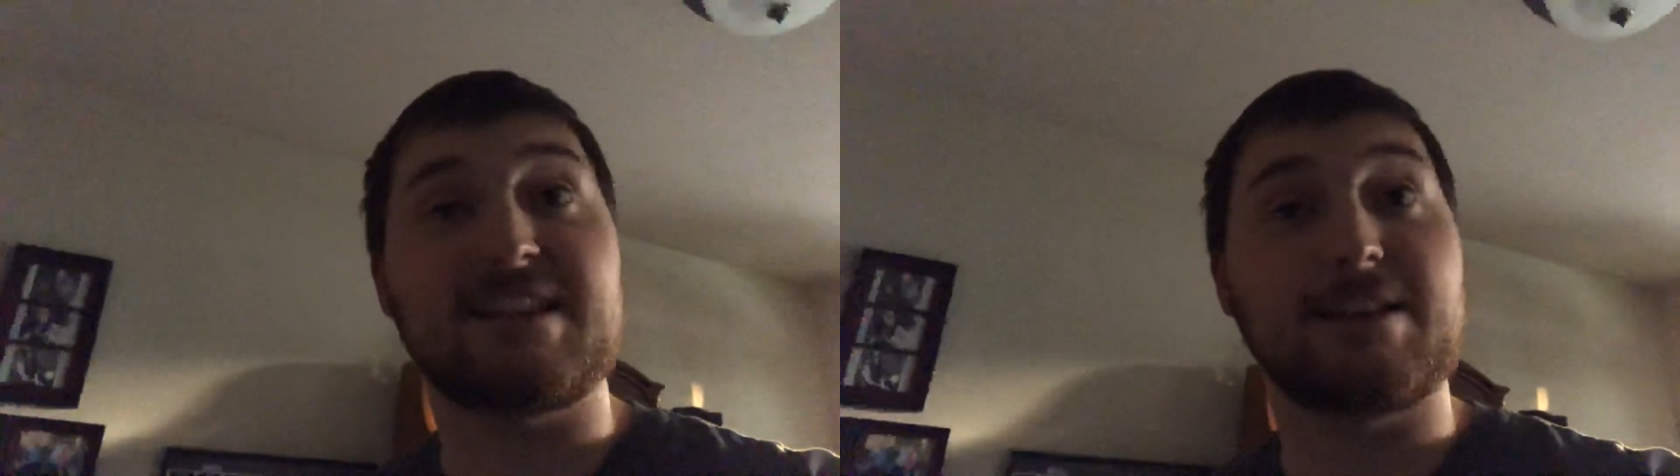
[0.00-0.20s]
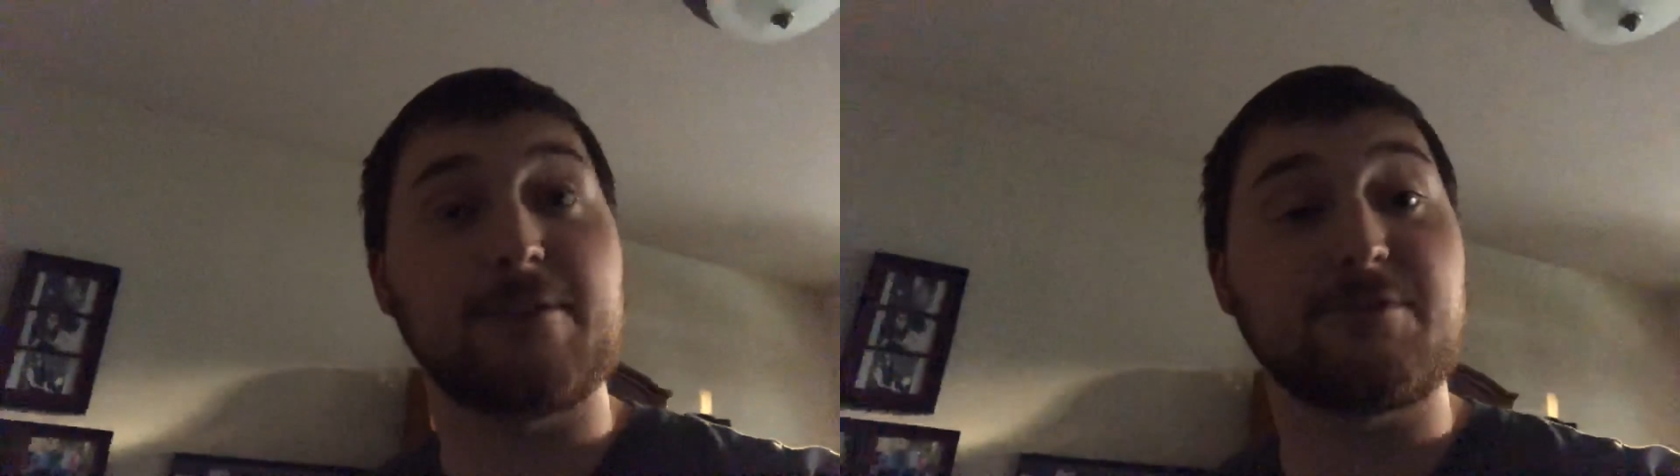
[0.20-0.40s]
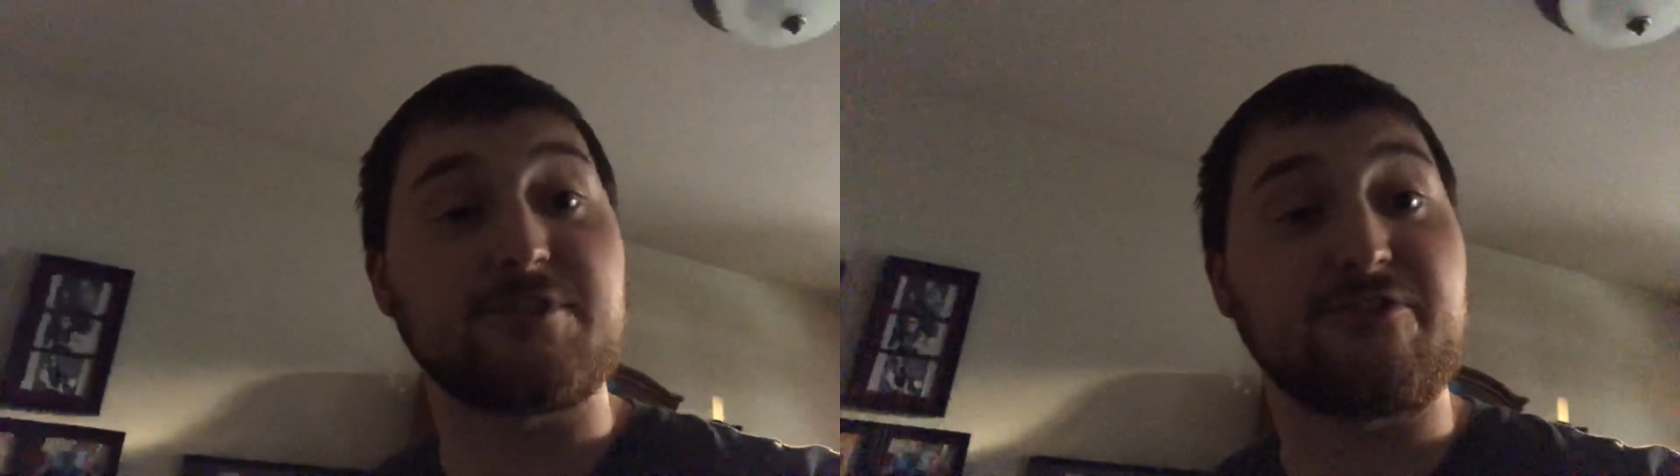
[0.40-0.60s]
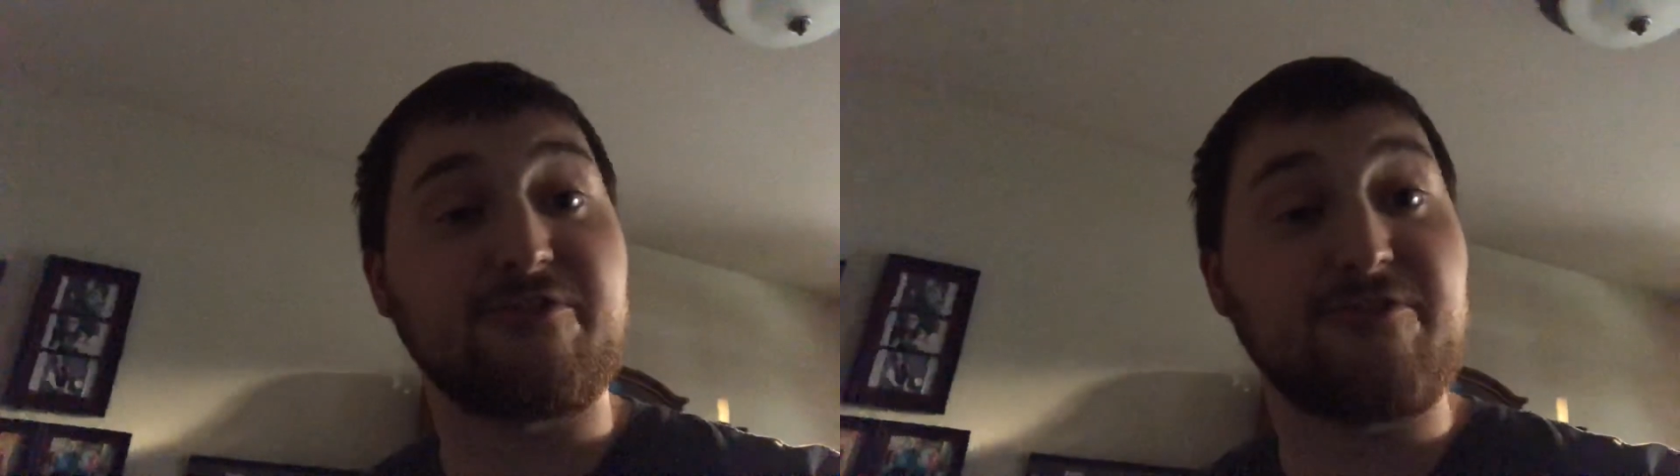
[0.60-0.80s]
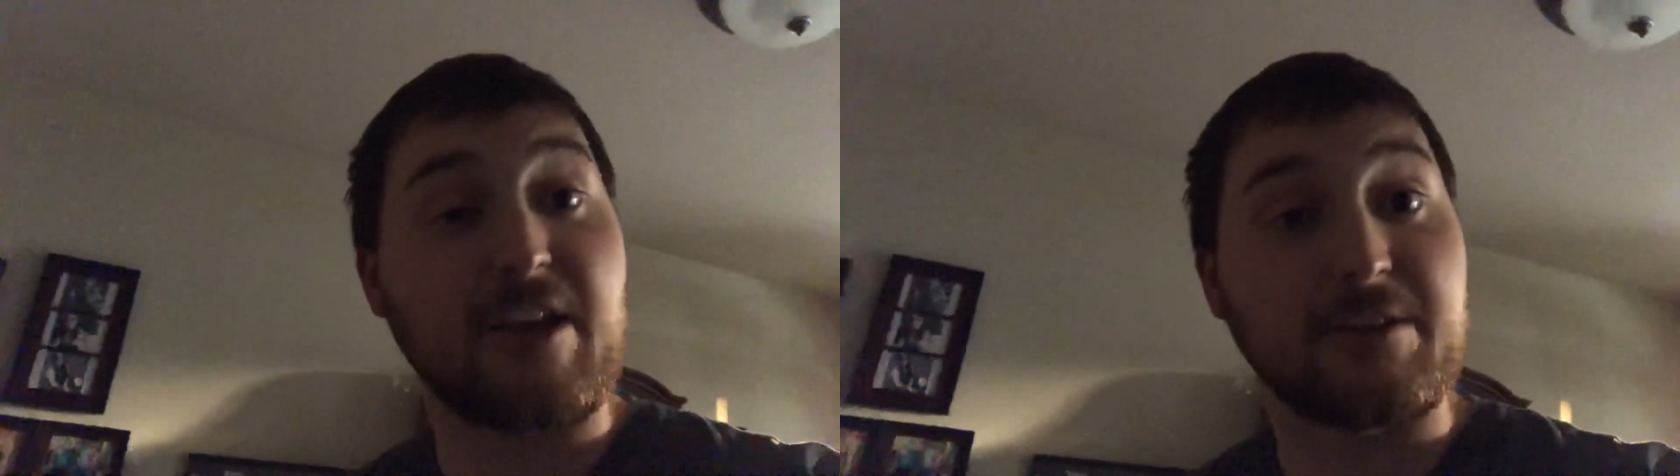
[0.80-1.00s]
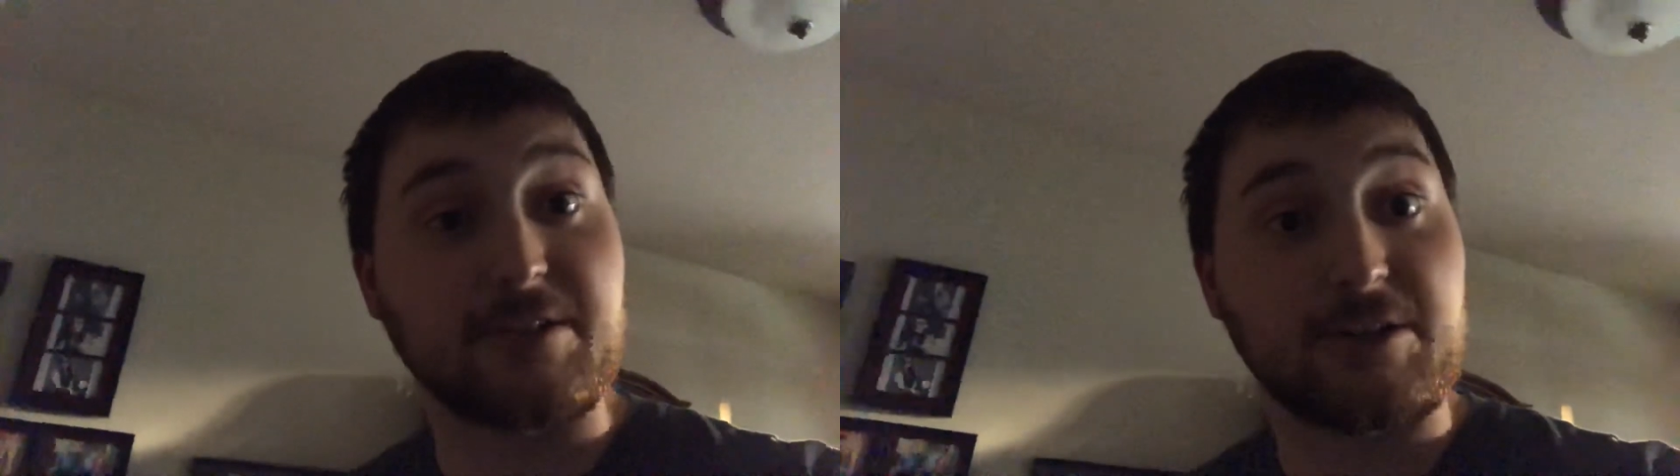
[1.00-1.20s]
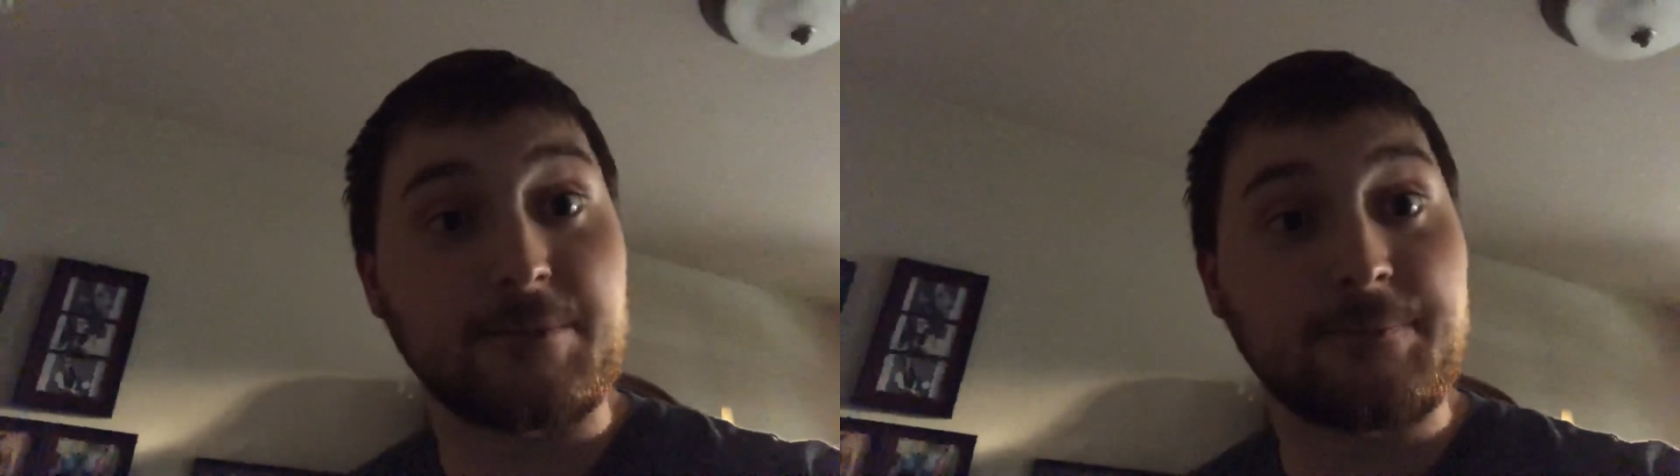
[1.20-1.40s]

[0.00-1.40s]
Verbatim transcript: levels of failure.